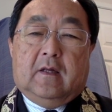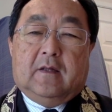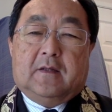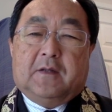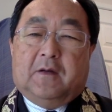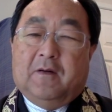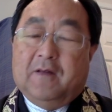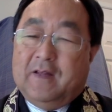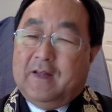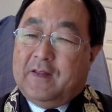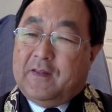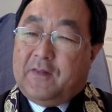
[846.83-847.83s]
So
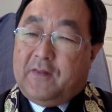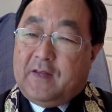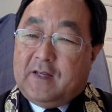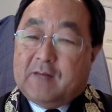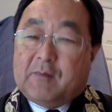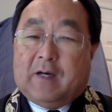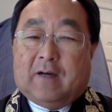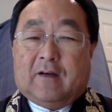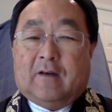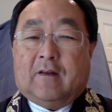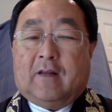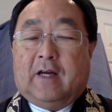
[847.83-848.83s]
think about
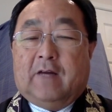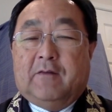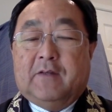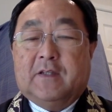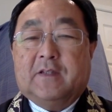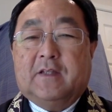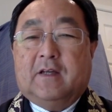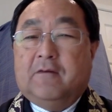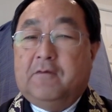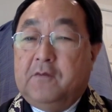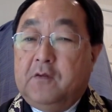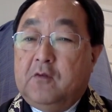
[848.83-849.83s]
our life just a
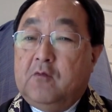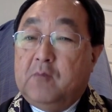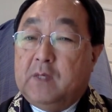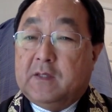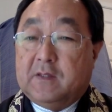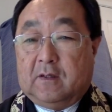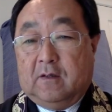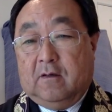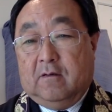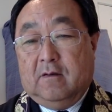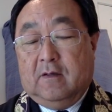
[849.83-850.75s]
few months ago.